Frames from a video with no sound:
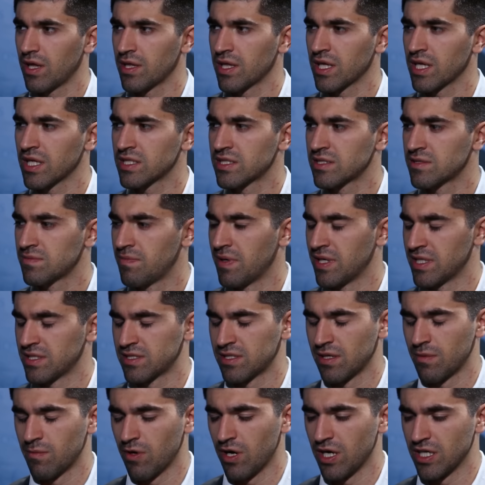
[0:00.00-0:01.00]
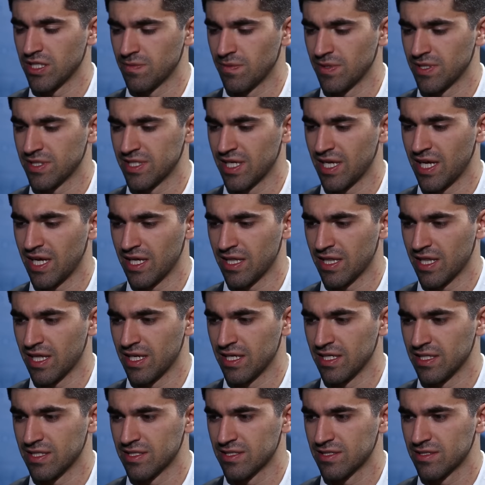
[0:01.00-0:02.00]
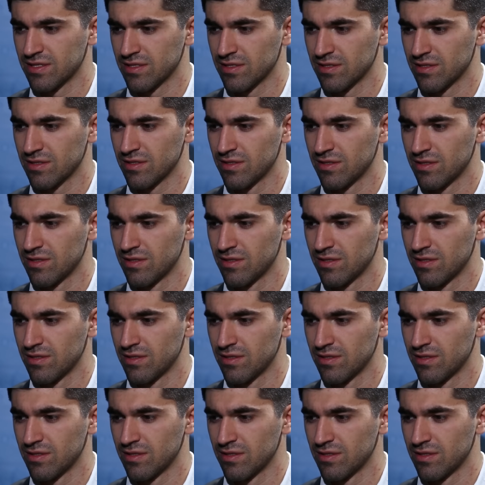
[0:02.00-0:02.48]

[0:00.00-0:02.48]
I think it's best summarized by saying that it's